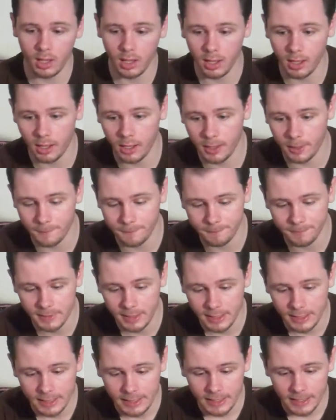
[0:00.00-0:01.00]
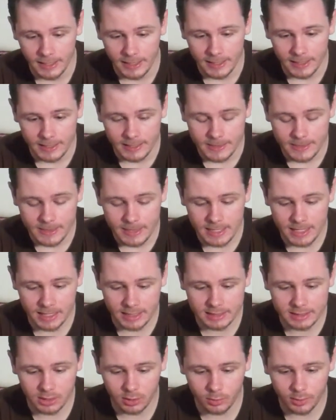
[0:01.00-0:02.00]
The
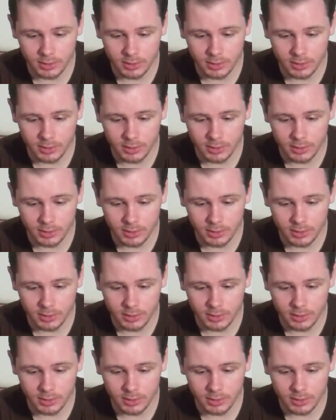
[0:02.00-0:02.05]
next thing I